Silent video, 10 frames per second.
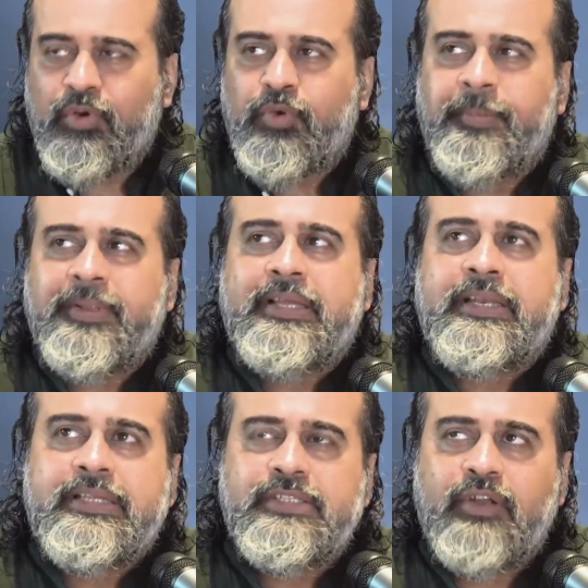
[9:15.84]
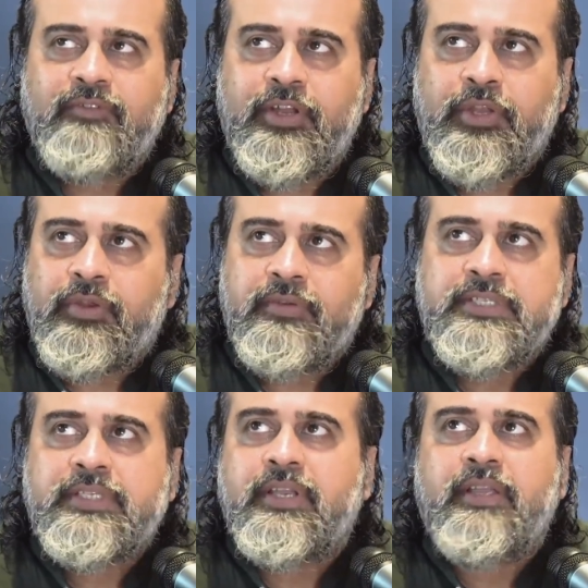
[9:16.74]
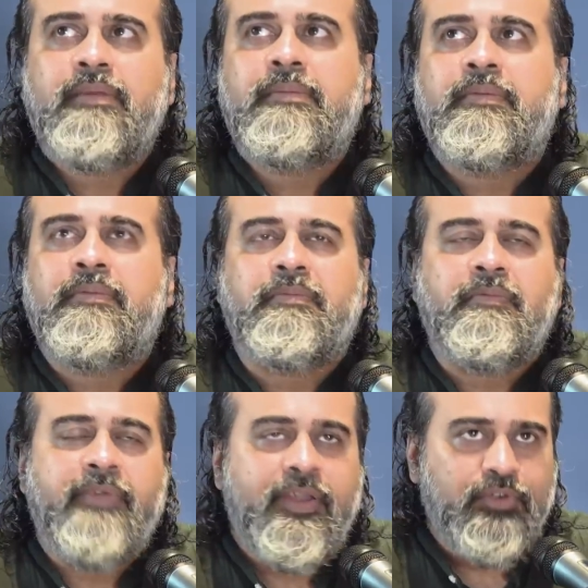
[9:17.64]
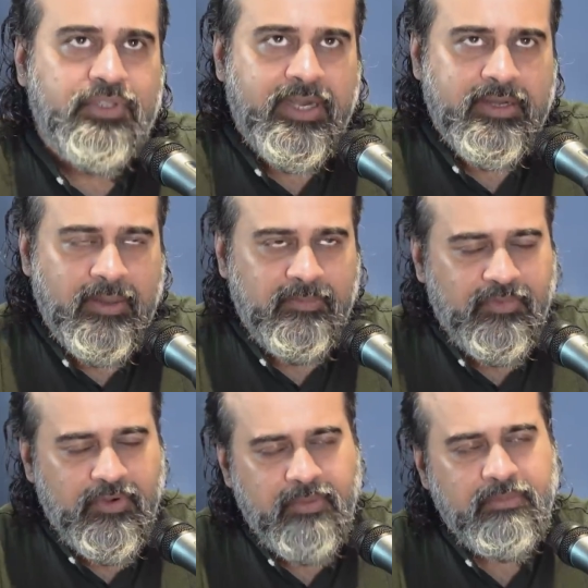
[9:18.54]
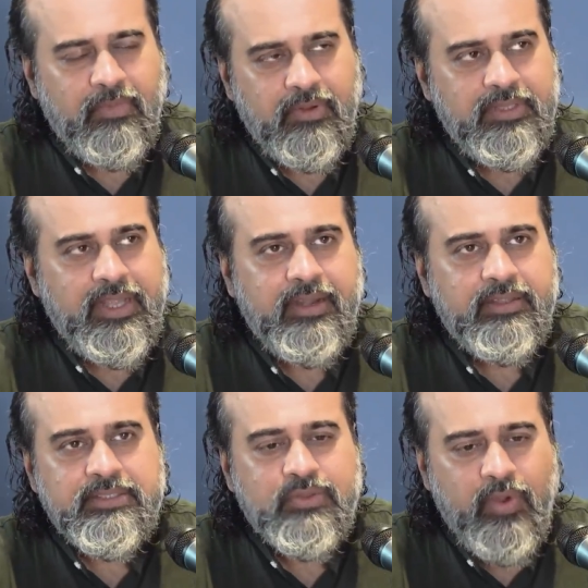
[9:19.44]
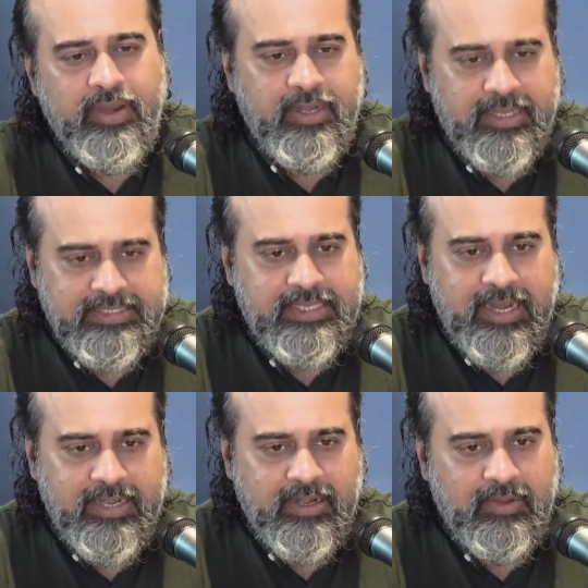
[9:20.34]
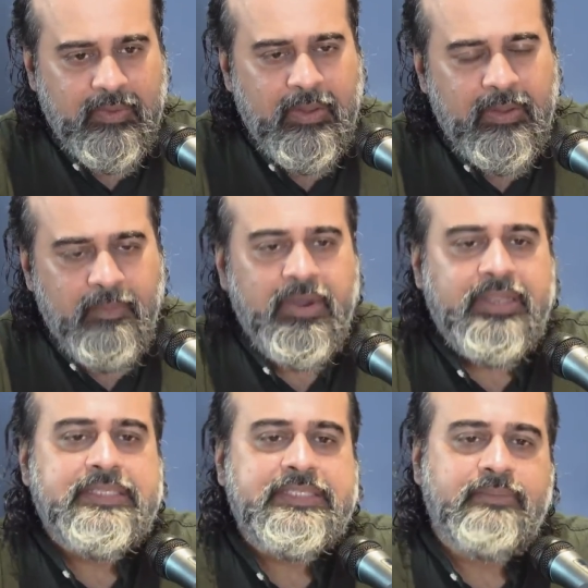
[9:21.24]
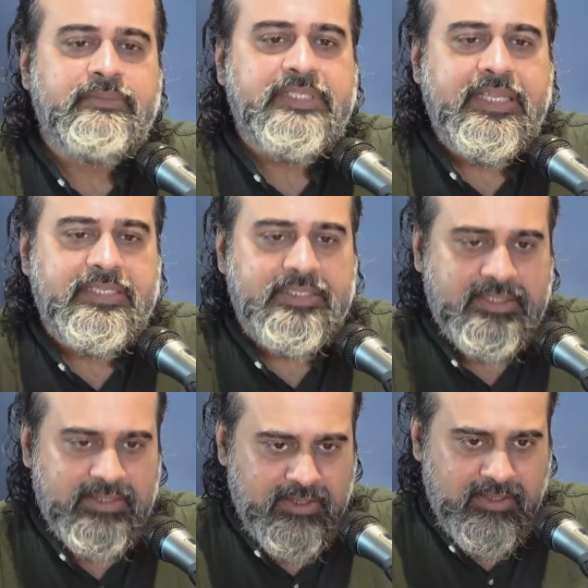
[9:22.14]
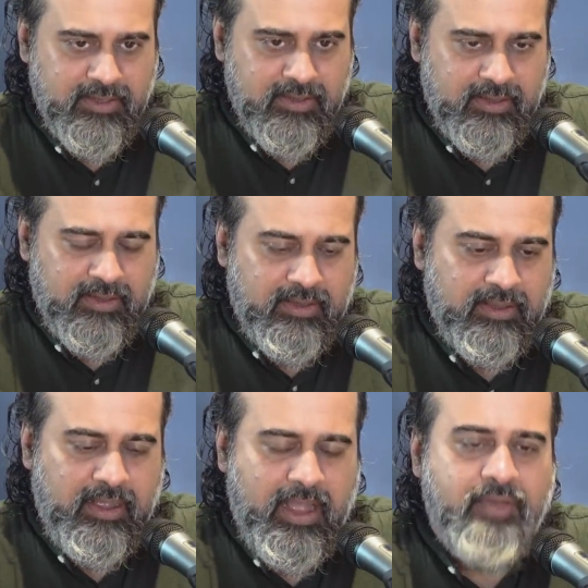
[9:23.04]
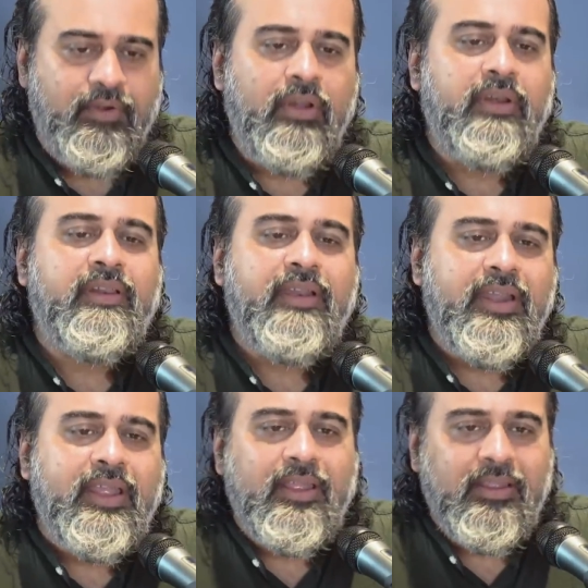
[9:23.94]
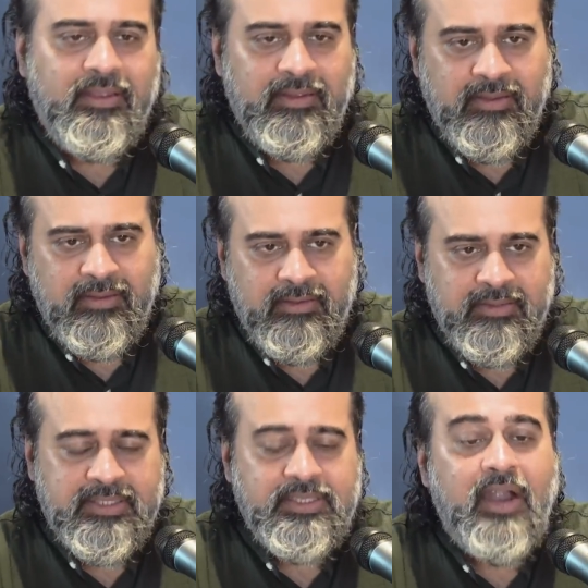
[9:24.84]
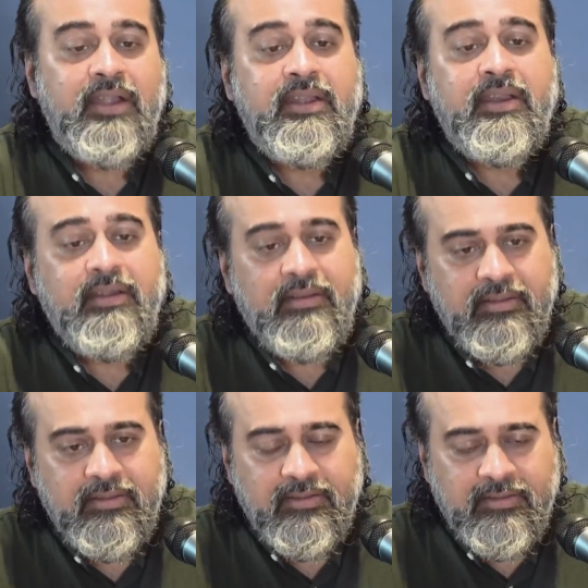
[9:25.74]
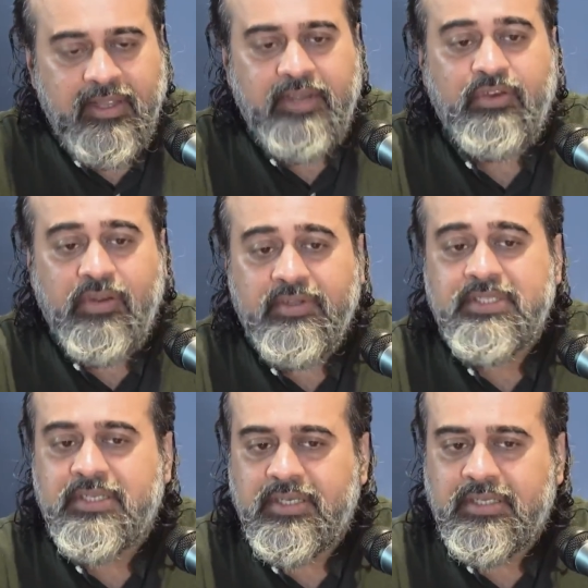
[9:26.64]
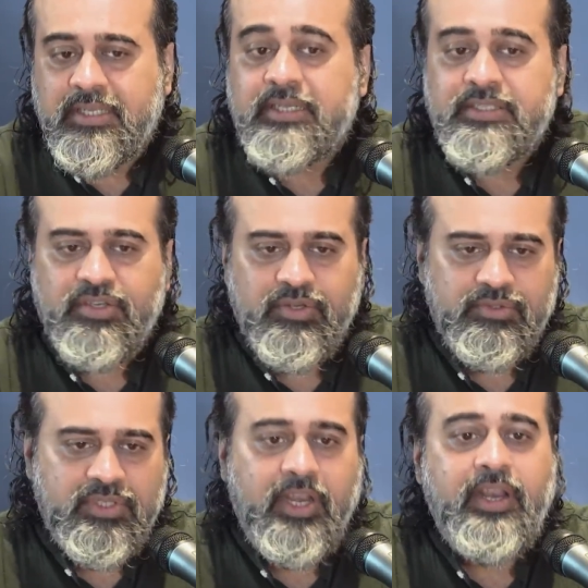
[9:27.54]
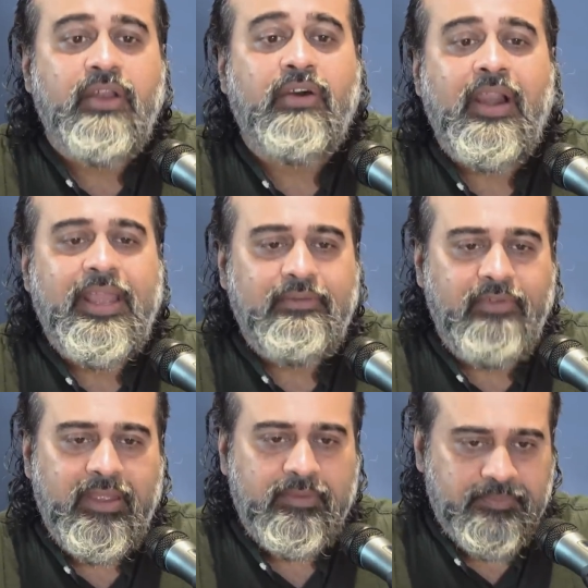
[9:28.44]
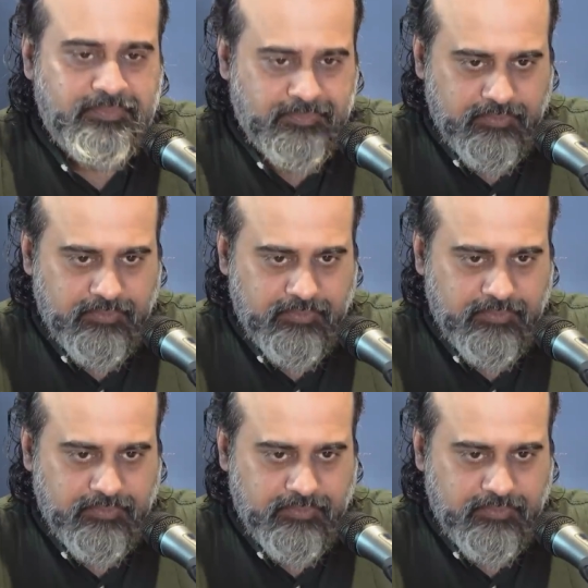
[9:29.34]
What would be the nature of that university? Where would that come from? All that is quite hazy right now, but in some sense I've already started that university, that institution, in an online way.